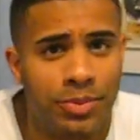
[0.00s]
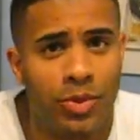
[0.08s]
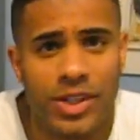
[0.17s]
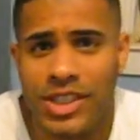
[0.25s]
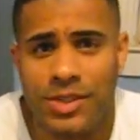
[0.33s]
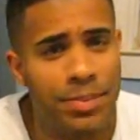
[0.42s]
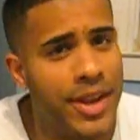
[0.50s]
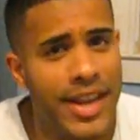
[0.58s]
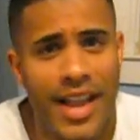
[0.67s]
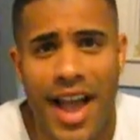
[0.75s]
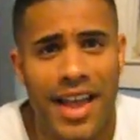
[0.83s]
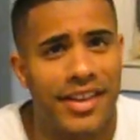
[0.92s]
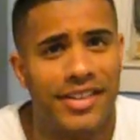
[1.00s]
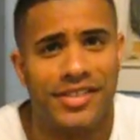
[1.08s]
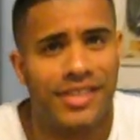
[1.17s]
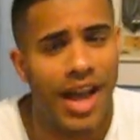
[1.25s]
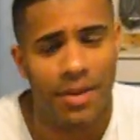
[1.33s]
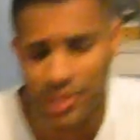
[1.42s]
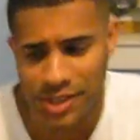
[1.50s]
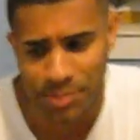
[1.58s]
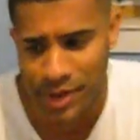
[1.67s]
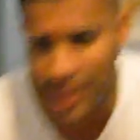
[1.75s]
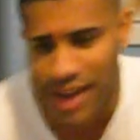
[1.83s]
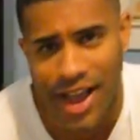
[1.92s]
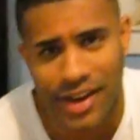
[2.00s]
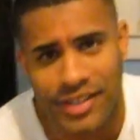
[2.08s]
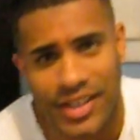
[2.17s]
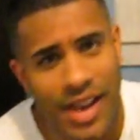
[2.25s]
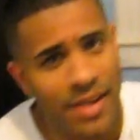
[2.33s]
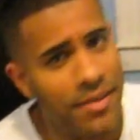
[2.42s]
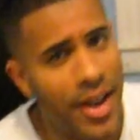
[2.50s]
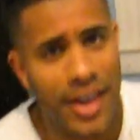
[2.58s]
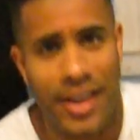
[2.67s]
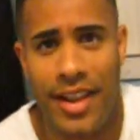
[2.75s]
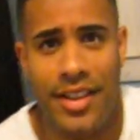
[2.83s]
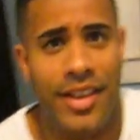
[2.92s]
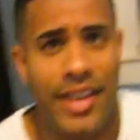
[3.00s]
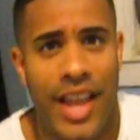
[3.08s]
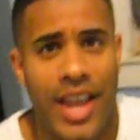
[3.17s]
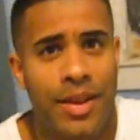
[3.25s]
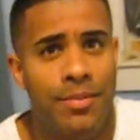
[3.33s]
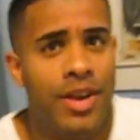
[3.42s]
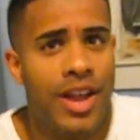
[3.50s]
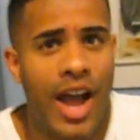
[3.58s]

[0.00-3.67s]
We're just being honest. I'm just being honest. Everybody liked the game.